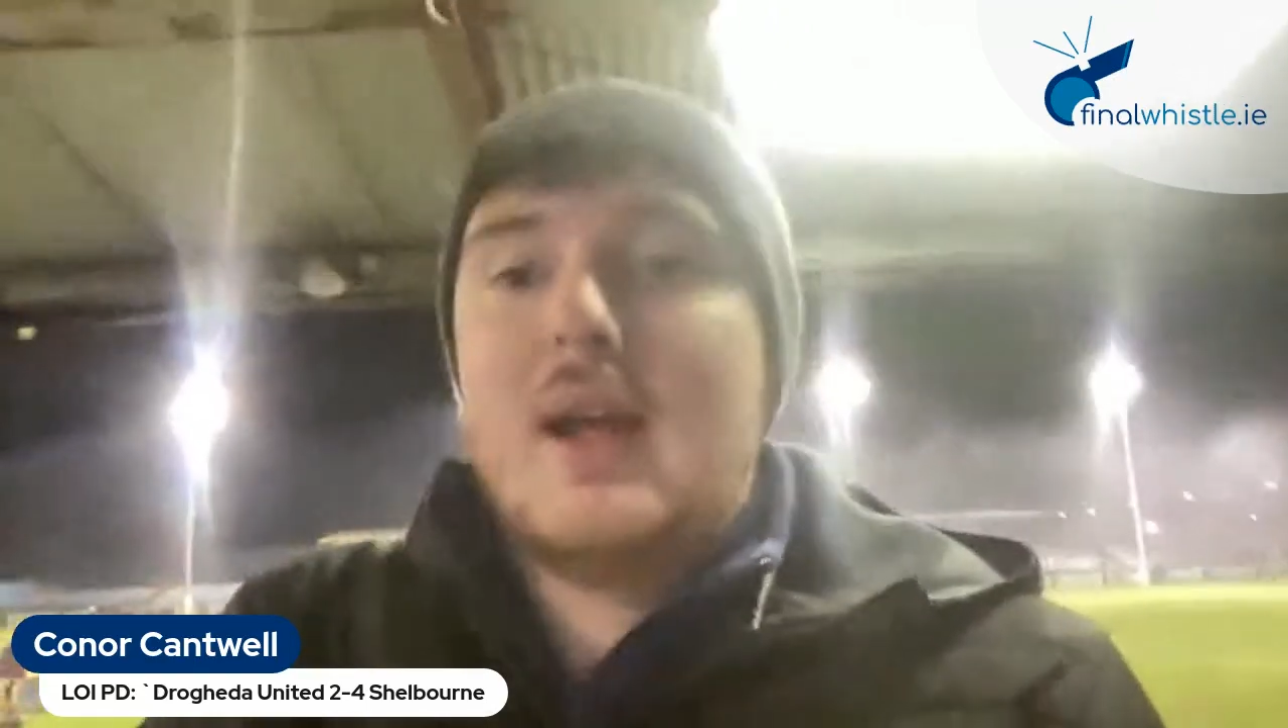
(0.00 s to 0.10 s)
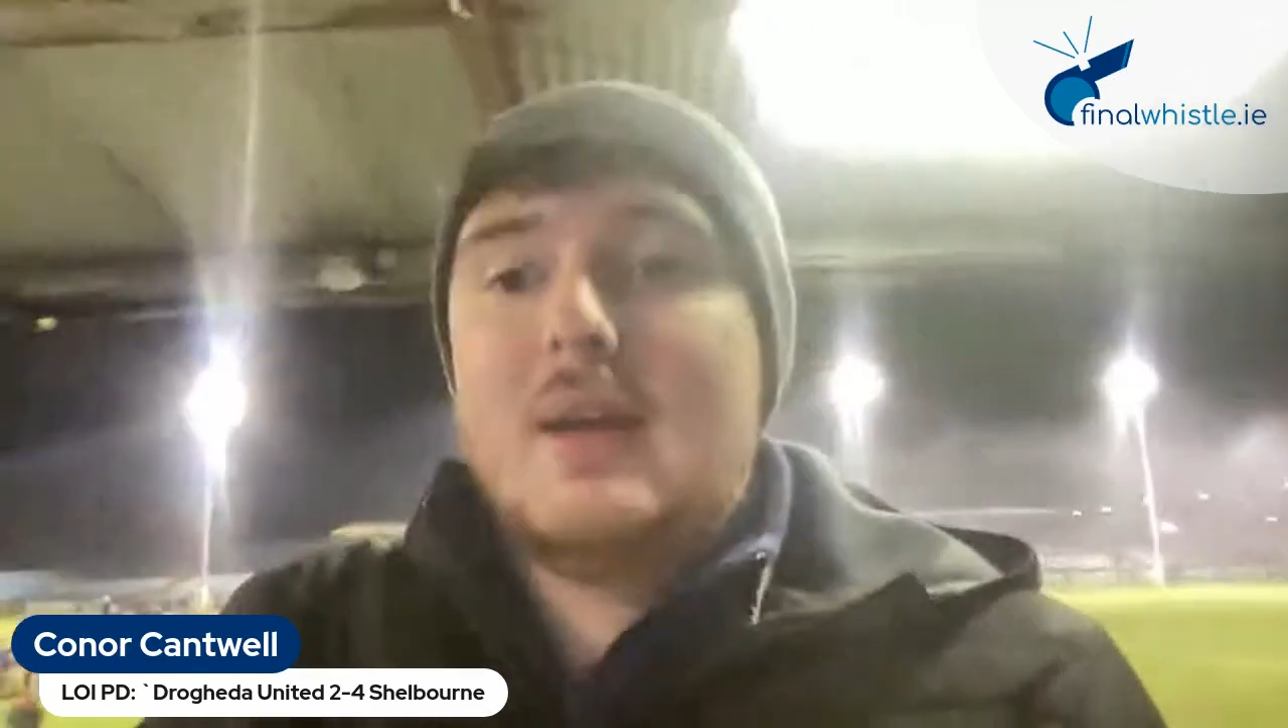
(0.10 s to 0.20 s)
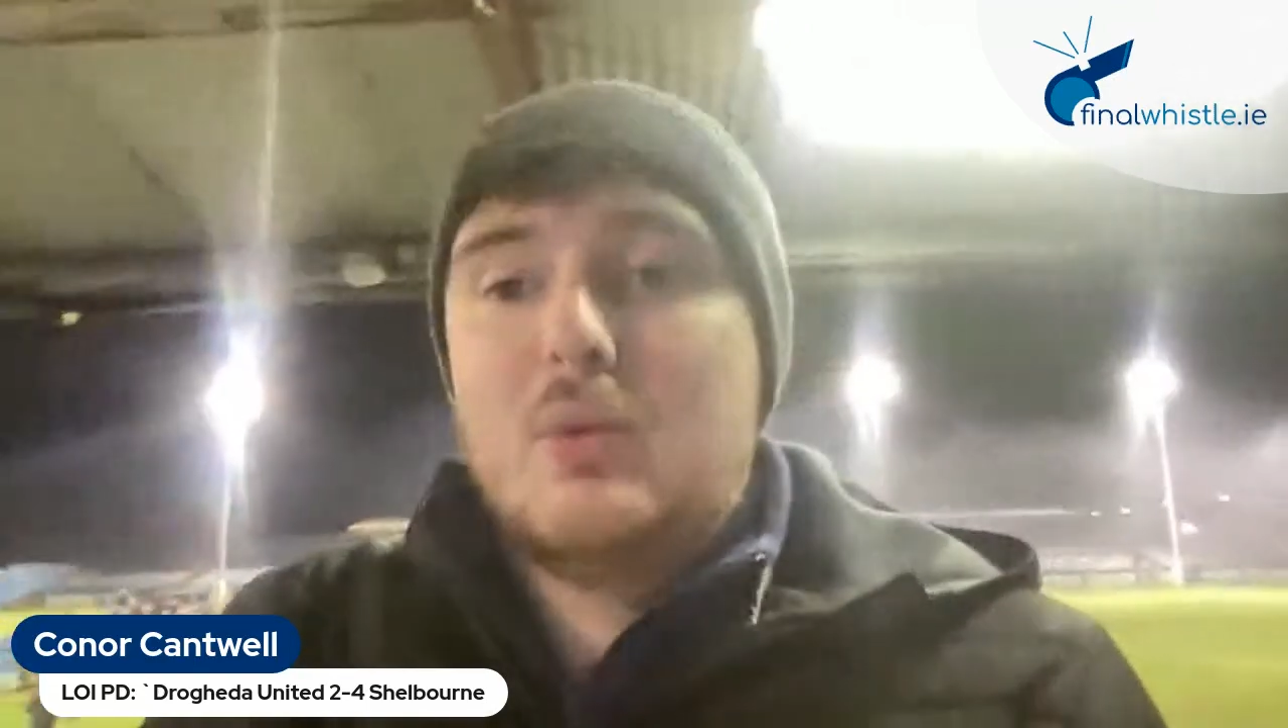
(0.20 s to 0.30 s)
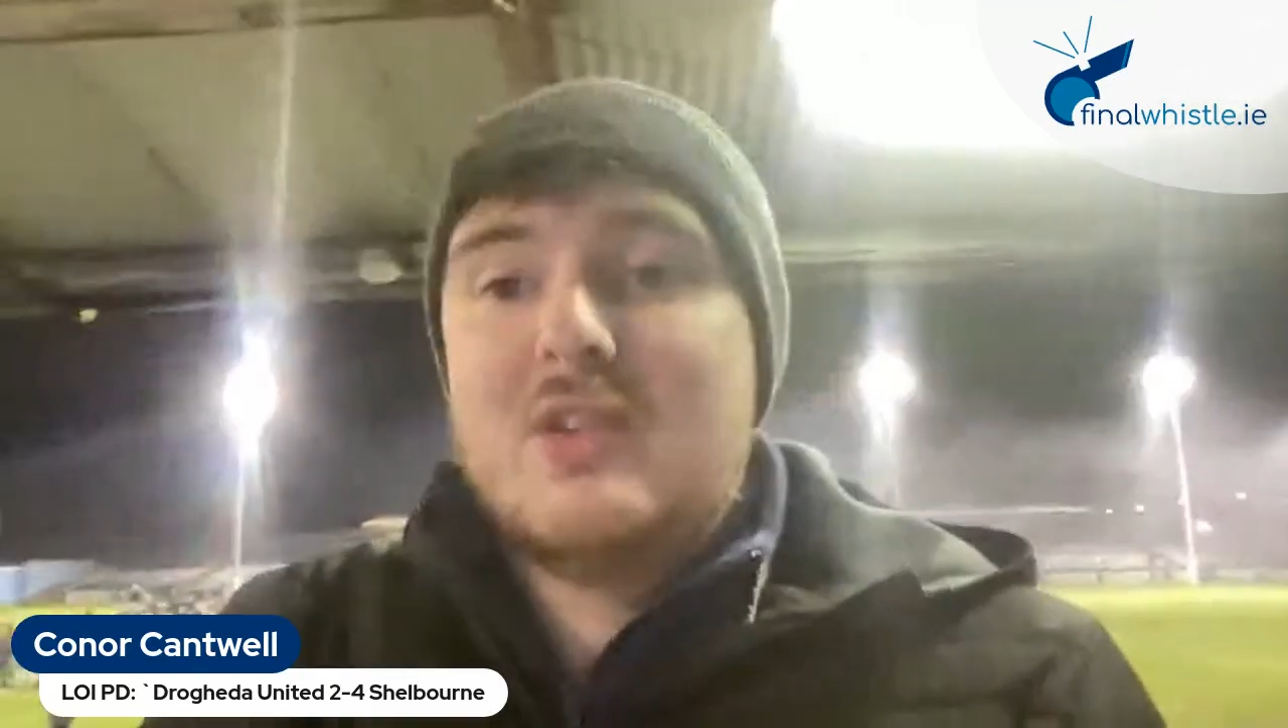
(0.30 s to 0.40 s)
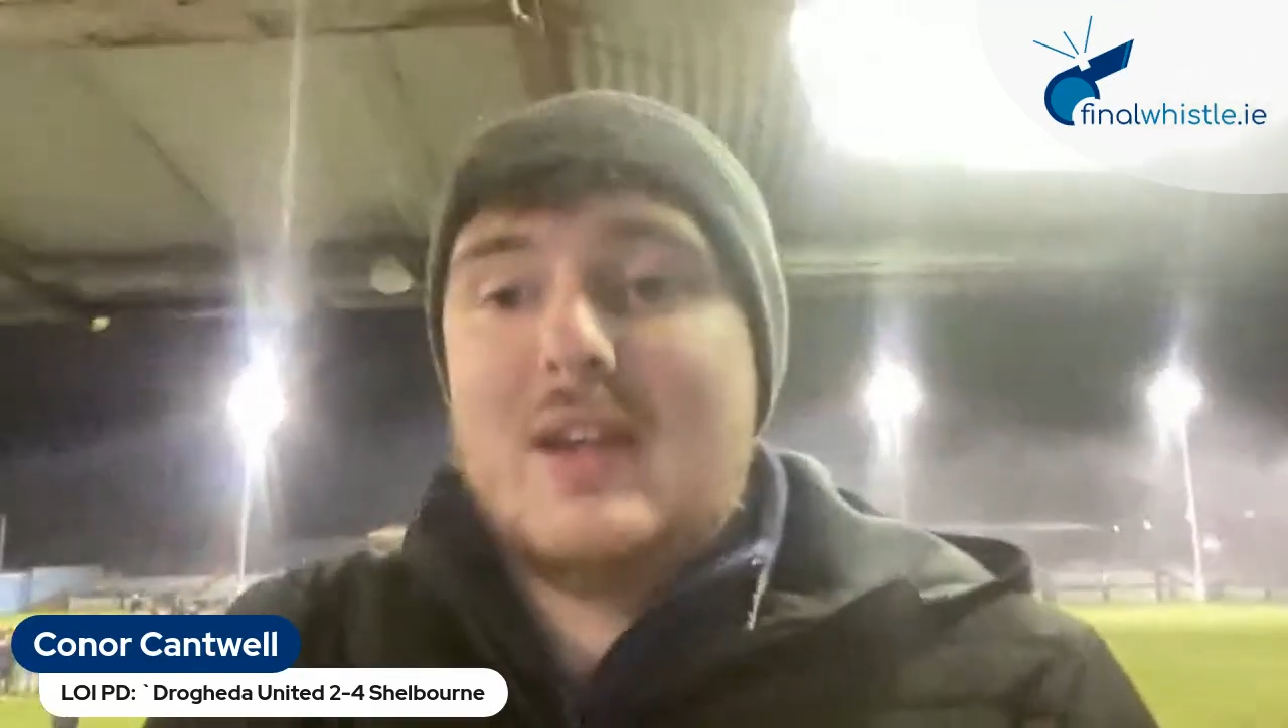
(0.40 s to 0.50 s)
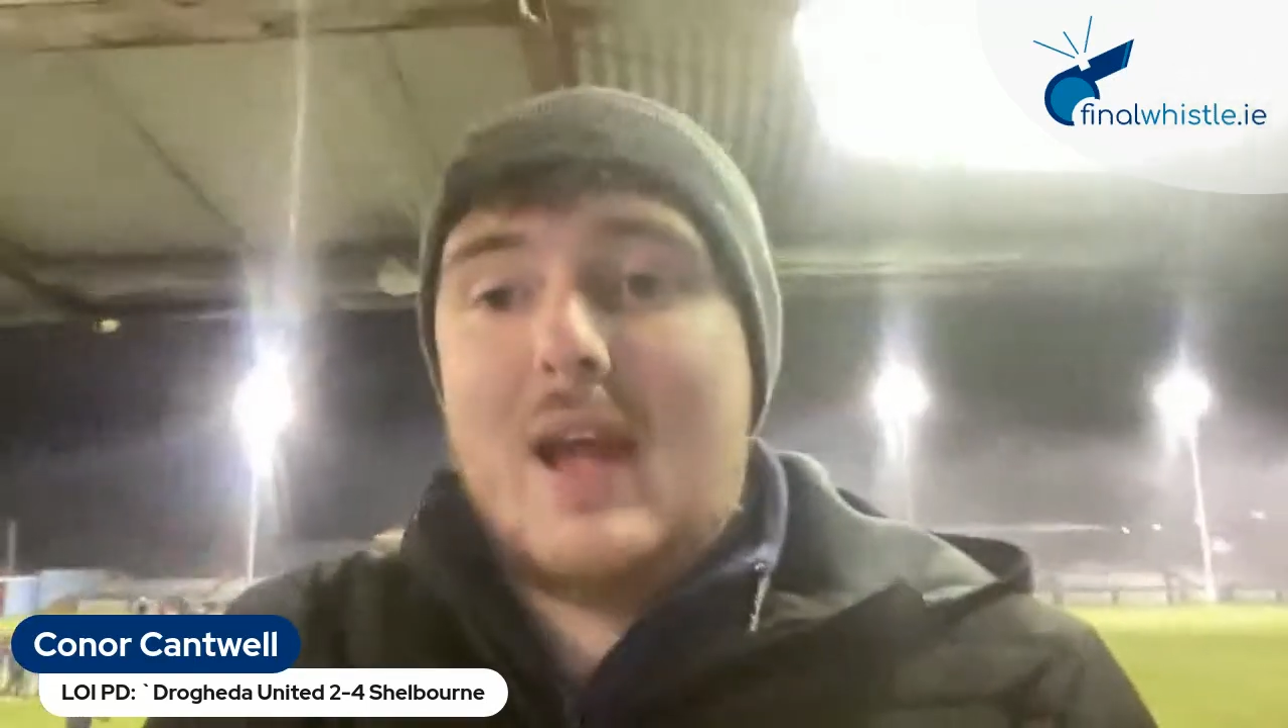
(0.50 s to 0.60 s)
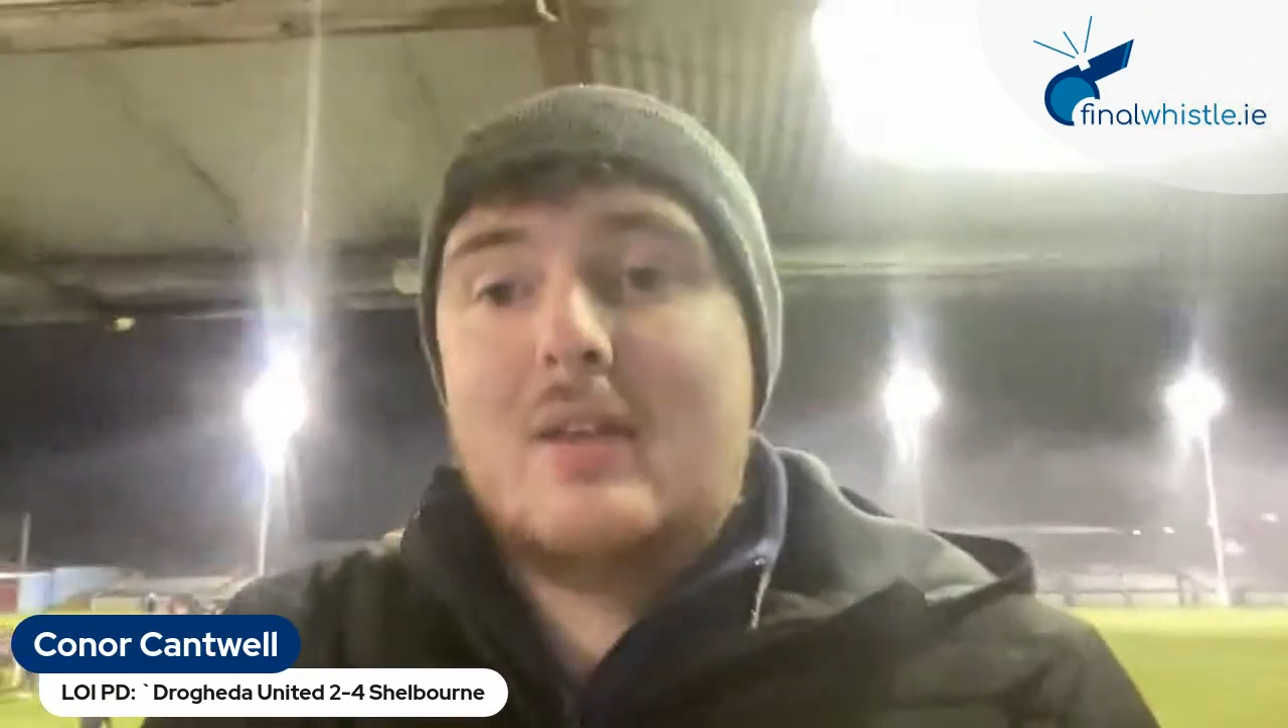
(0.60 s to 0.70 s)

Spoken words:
was again